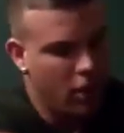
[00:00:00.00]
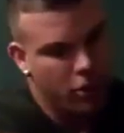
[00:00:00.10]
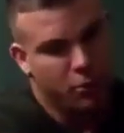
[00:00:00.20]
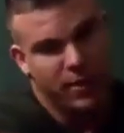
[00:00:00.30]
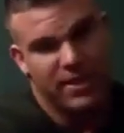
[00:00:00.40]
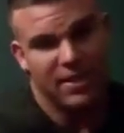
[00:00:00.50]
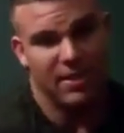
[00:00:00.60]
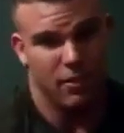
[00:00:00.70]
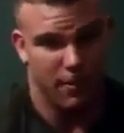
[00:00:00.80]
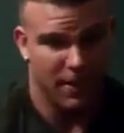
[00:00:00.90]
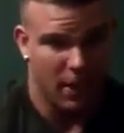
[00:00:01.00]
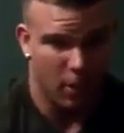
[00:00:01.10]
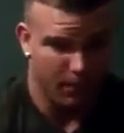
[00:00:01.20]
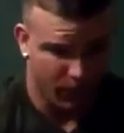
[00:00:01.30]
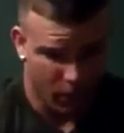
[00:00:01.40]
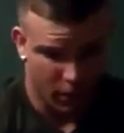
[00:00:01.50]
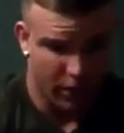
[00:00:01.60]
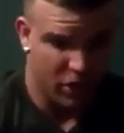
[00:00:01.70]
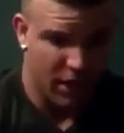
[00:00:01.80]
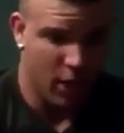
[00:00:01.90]
3 cc's in the mid delt on
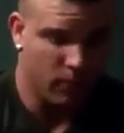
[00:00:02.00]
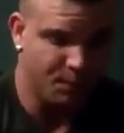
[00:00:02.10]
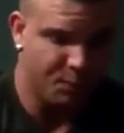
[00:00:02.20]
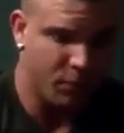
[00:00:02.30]
each delt.